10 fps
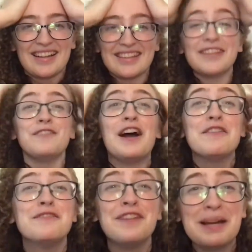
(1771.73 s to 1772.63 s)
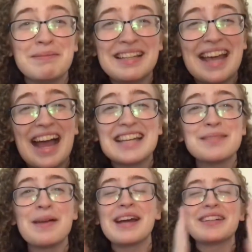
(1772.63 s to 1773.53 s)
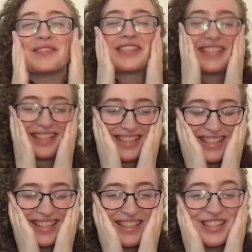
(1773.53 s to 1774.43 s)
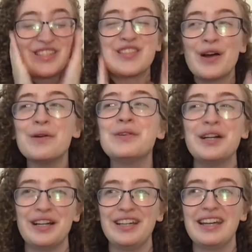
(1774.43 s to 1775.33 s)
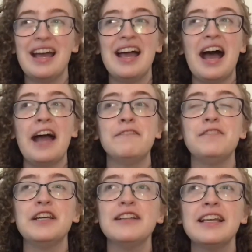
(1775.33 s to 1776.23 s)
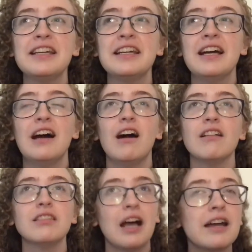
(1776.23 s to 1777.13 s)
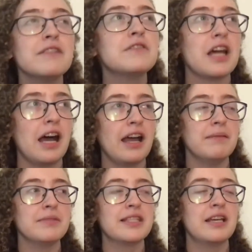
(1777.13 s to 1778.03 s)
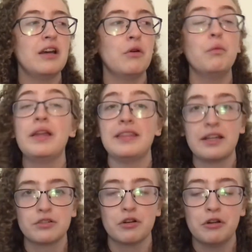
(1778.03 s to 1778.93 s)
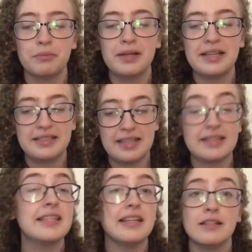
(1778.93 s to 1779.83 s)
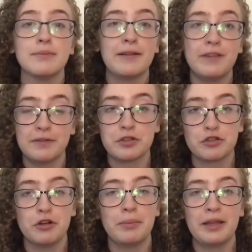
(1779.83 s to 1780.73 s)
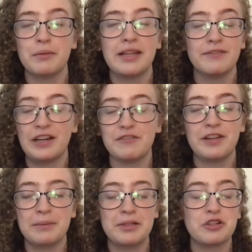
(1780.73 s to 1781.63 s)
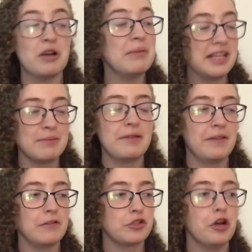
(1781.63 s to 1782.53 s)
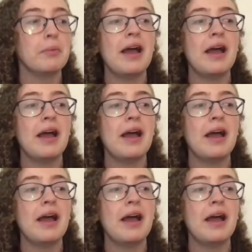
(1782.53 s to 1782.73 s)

the found family aspect was just so good. I feel like a lot of times when that trope exists, it is my favorite trope, by the way, the found family trope is my favorite trope.